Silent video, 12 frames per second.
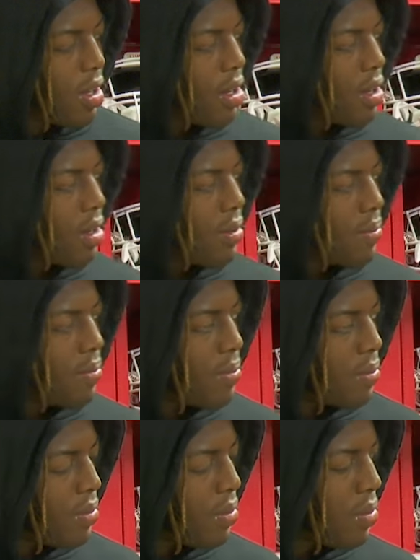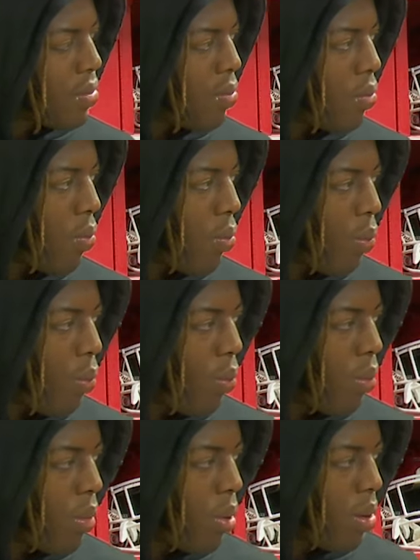
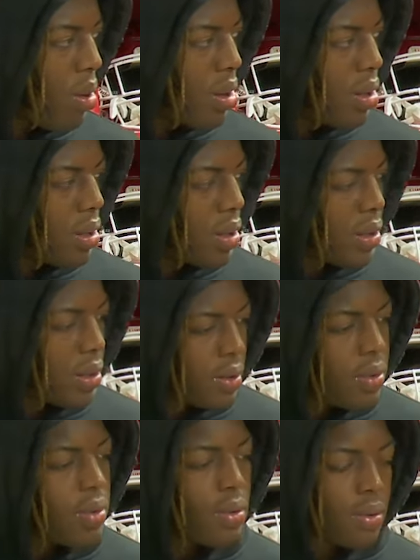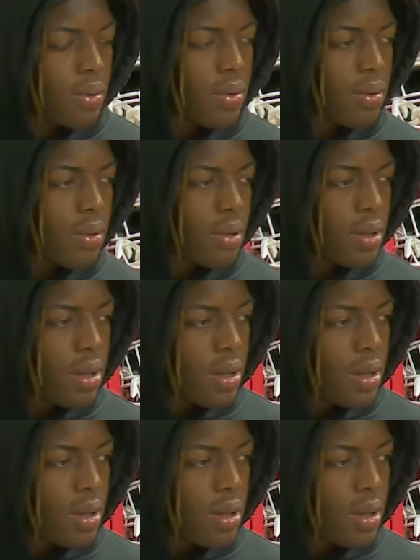(not speaking)